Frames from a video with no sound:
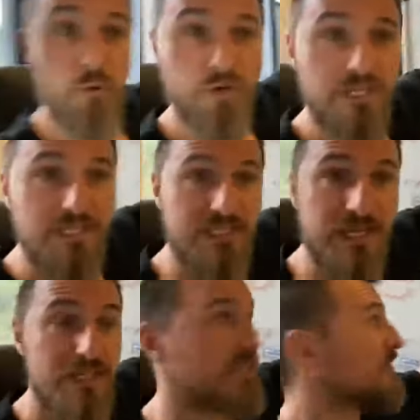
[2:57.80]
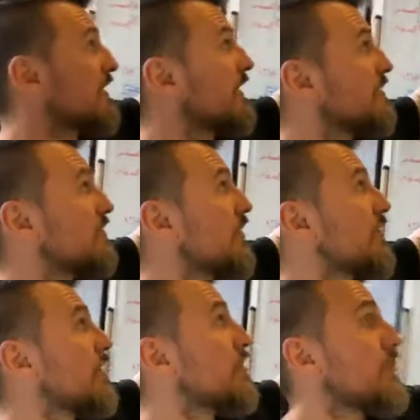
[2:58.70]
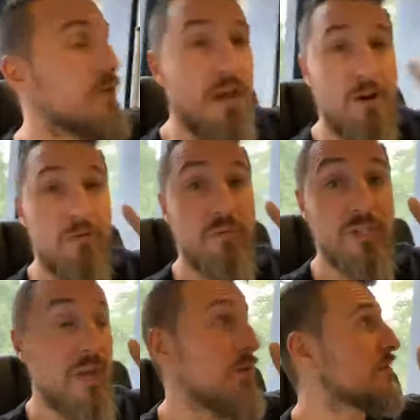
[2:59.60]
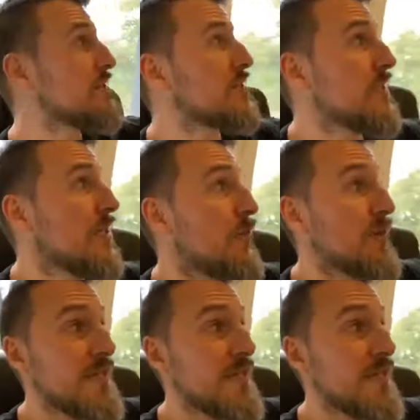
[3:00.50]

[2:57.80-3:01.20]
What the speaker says: key sections there. So current results, what are they